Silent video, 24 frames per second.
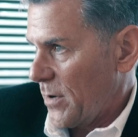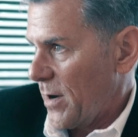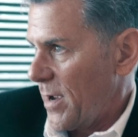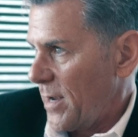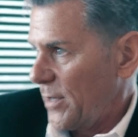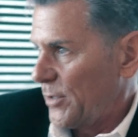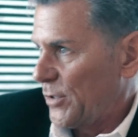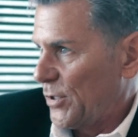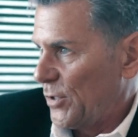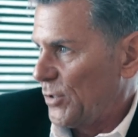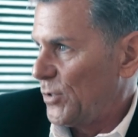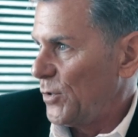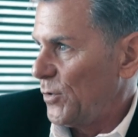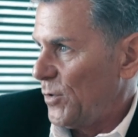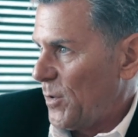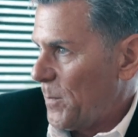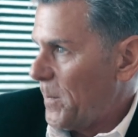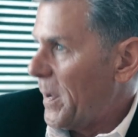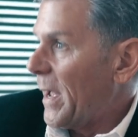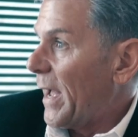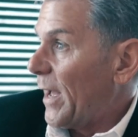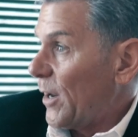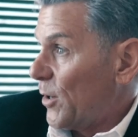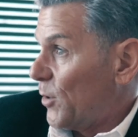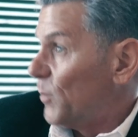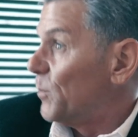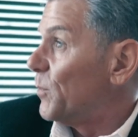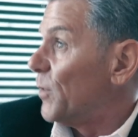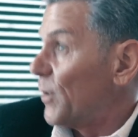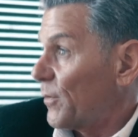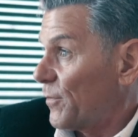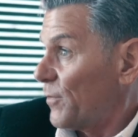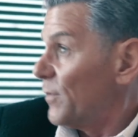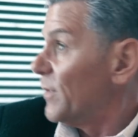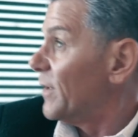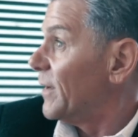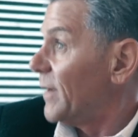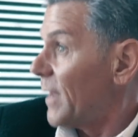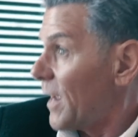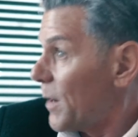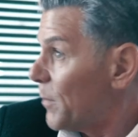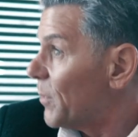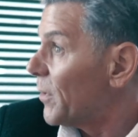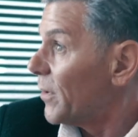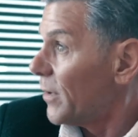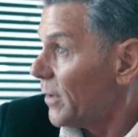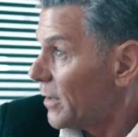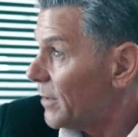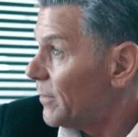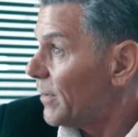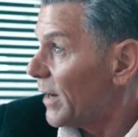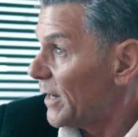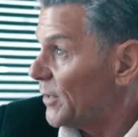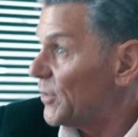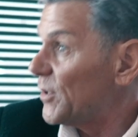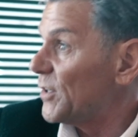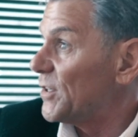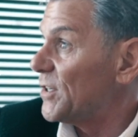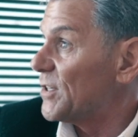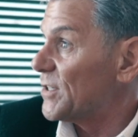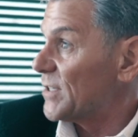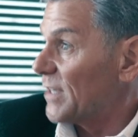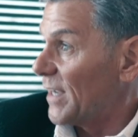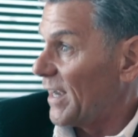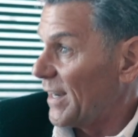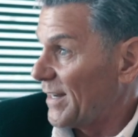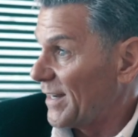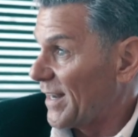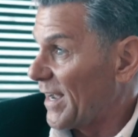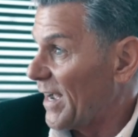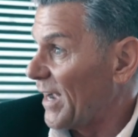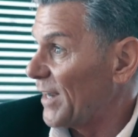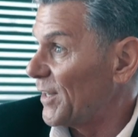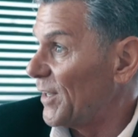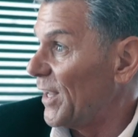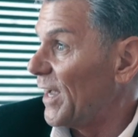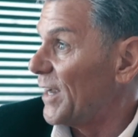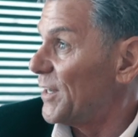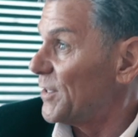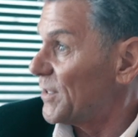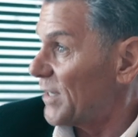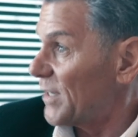right, to do the pattern book for the neighborhood, right, the design guidelines,